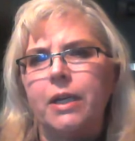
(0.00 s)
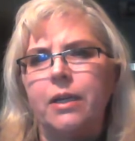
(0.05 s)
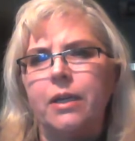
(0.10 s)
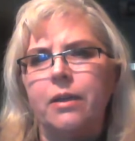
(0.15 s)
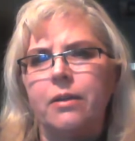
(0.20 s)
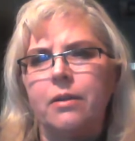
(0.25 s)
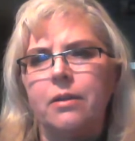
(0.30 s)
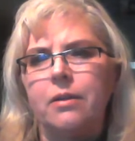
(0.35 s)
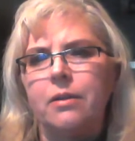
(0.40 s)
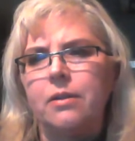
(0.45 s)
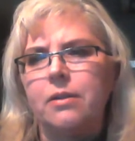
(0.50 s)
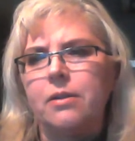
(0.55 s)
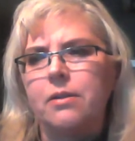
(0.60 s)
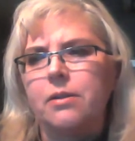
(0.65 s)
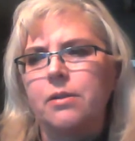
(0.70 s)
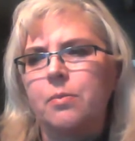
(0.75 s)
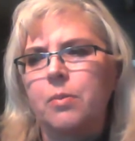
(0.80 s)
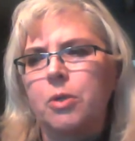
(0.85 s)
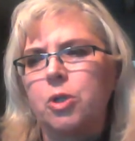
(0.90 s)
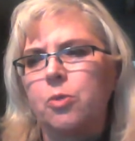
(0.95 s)

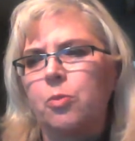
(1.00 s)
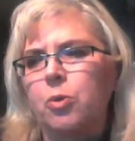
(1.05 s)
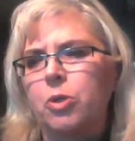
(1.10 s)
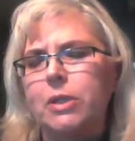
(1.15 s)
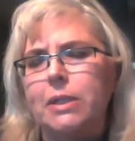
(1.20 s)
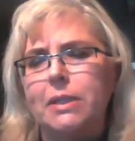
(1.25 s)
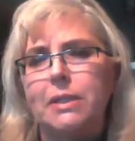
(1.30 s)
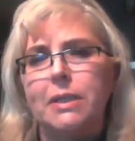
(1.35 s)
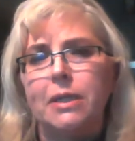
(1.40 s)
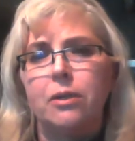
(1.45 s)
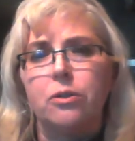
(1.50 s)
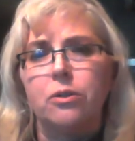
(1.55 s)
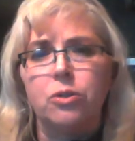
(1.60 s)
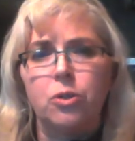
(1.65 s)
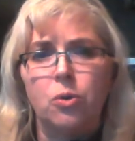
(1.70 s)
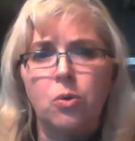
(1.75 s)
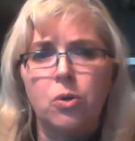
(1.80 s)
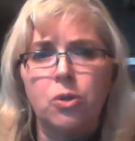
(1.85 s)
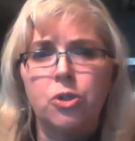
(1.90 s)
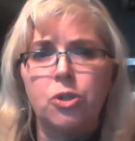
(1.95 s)
is much more detailed
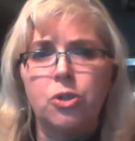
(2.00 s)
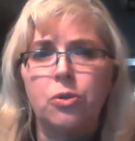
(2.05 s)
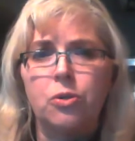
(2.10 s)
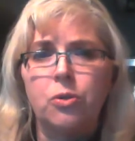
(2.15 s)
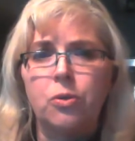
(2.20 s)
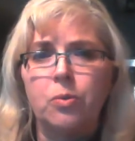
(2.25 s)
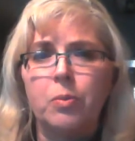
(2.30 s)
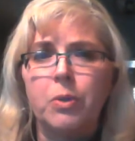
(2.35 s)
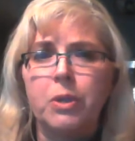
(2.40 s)
towards you.